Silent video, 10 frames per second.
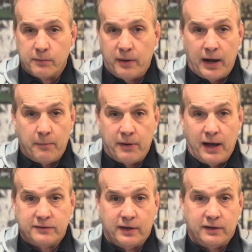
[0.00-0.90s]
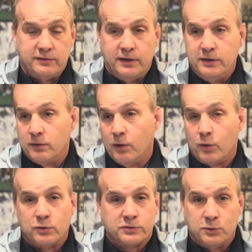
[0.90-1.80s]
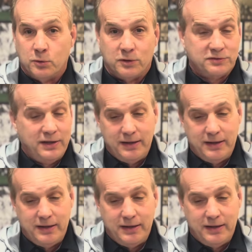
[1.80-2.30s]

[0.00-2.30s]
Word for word: pr process in your local schools